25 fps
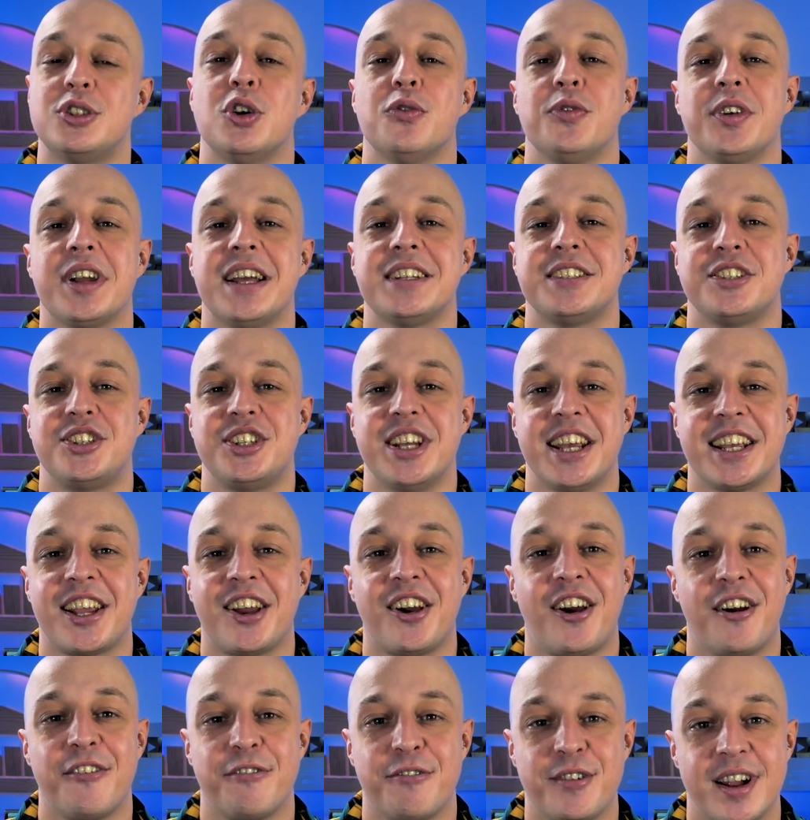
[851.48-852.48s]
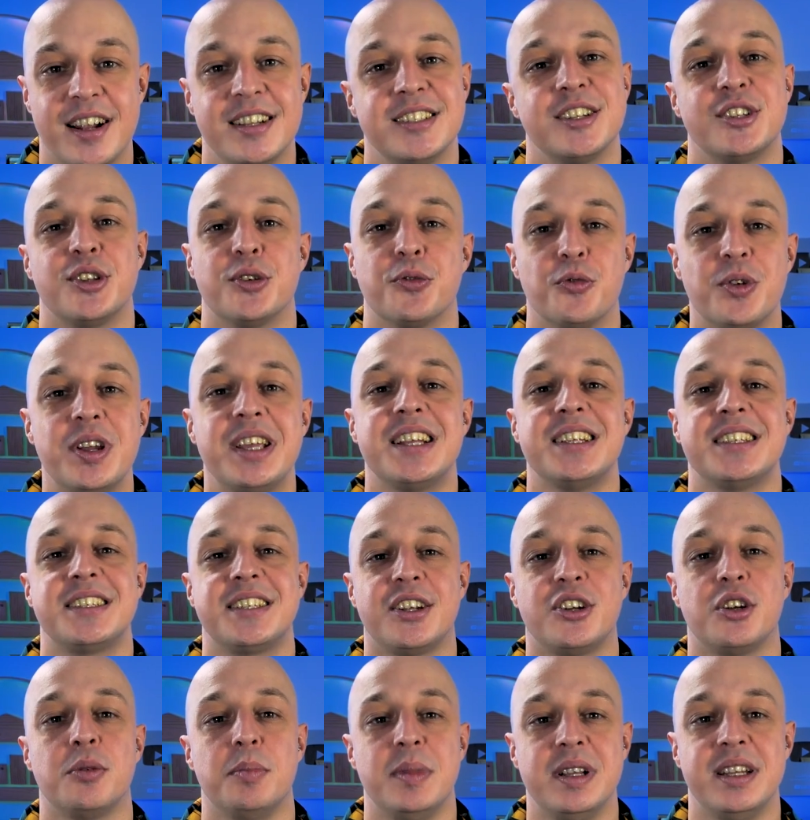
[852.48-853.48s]
don't forget to check out our friends at the
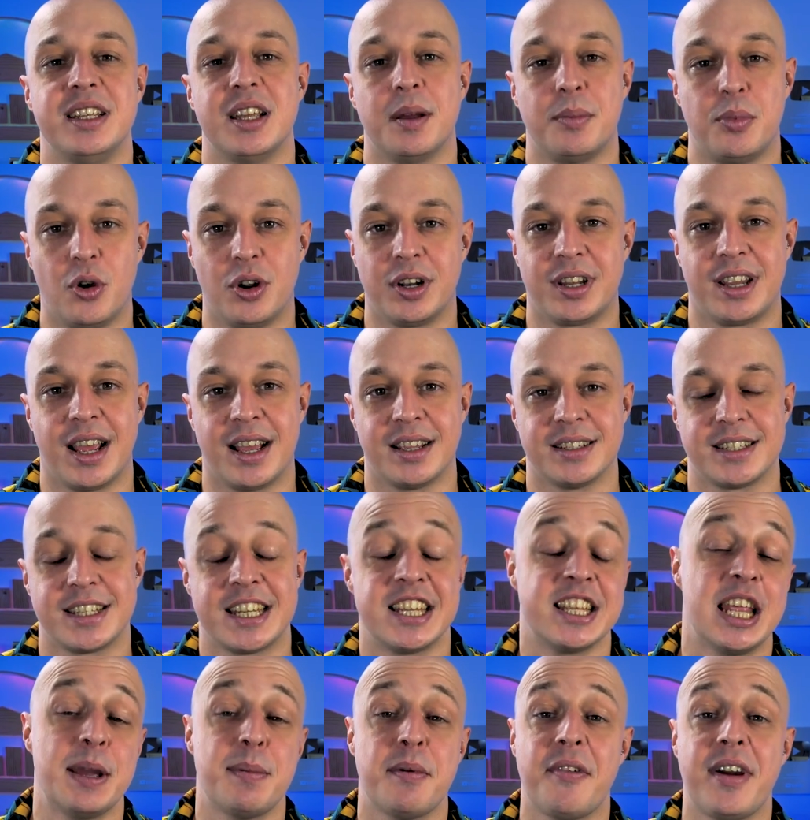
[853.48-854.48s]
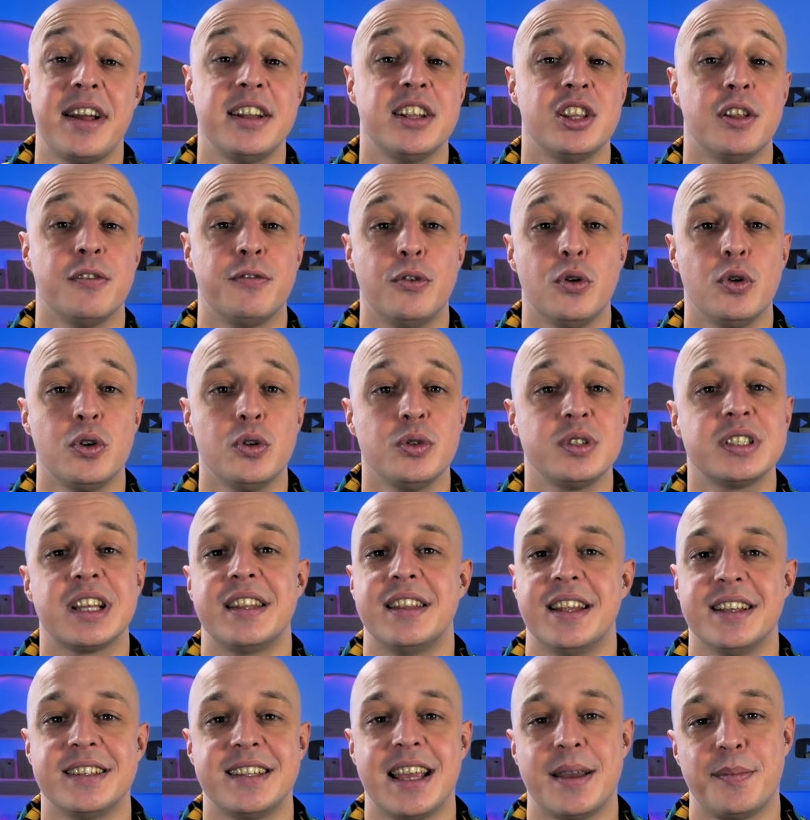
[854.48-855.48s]
Reconsider Media podcast. They provided the vocals in
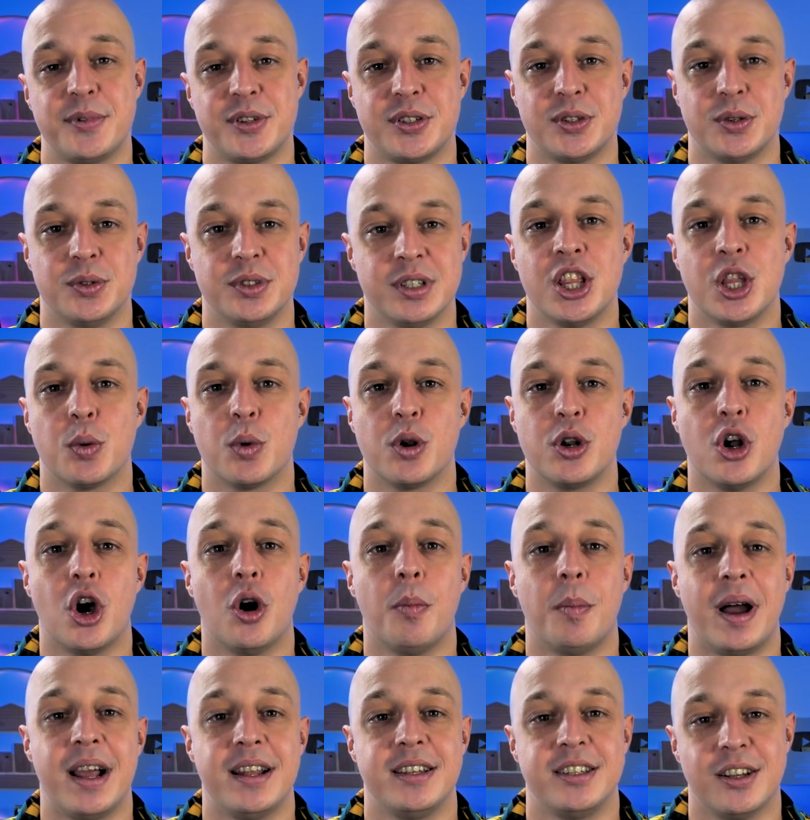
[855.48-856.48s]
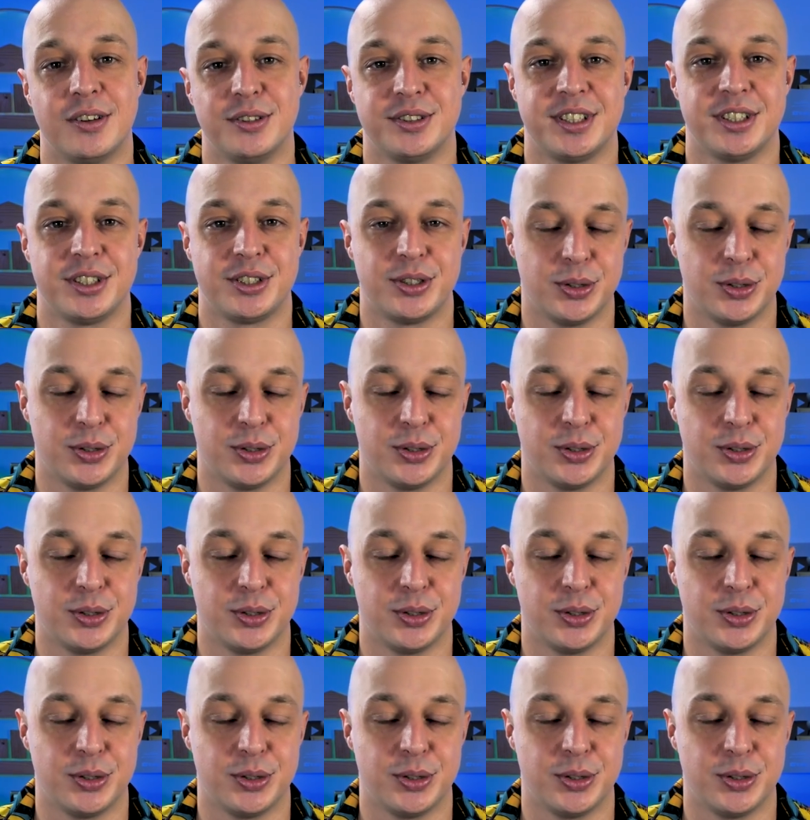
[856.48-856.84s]
this episode that were not my dulcet